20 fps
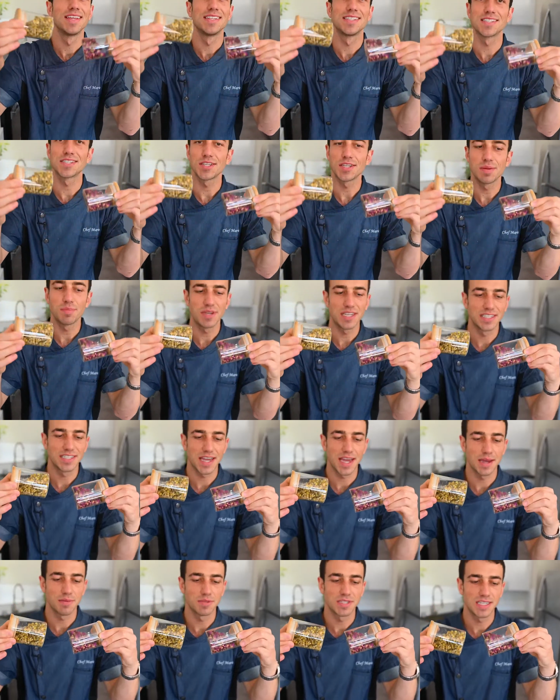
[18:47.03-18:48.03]
Sleepy
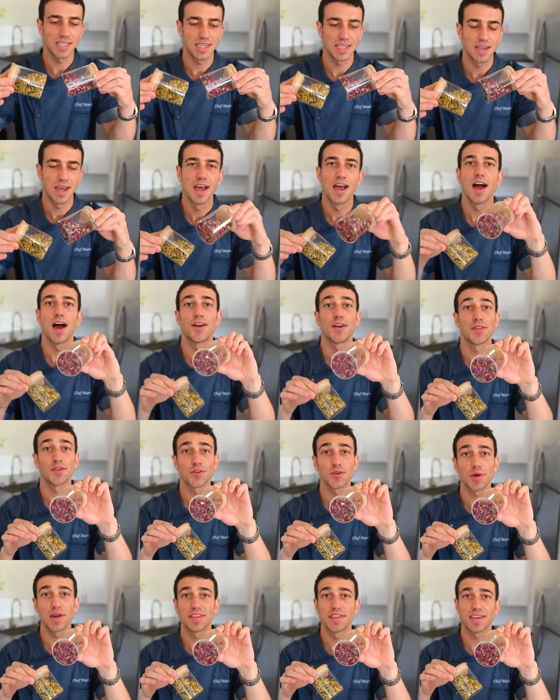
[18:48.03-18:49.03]
time tea. Another
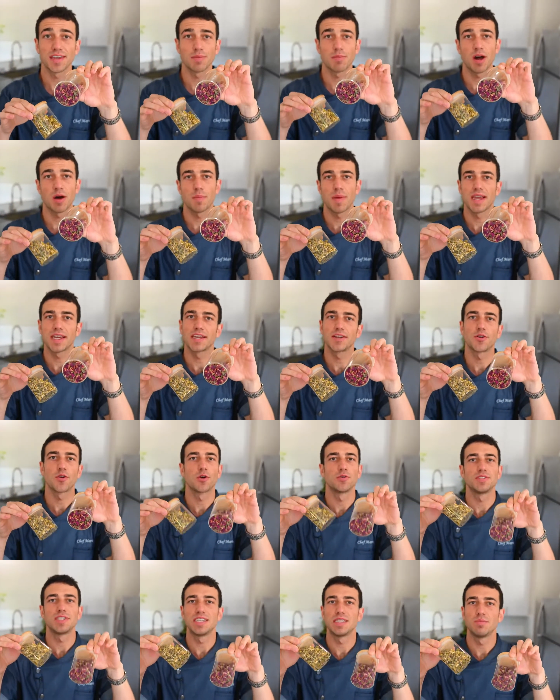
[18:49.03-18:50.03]
great thing about making your
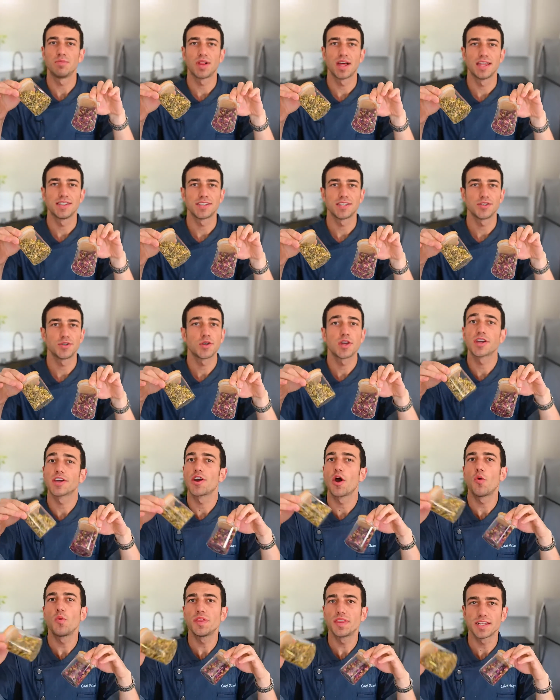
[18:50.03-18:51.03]
own tea blends is you can
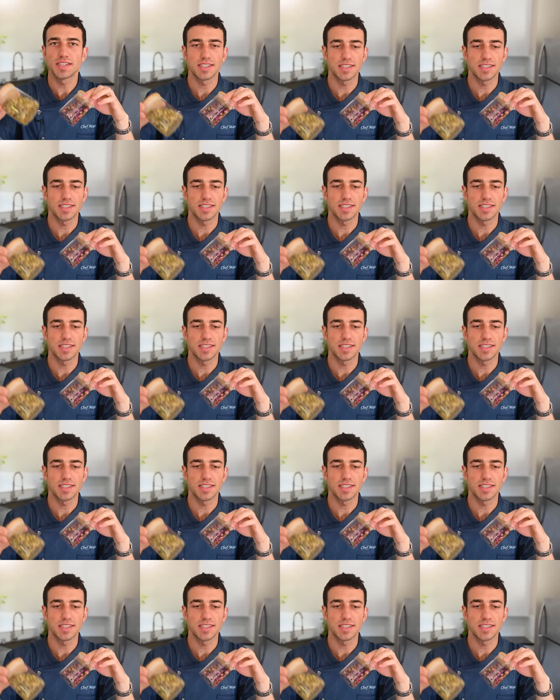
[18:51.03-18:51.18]
go with the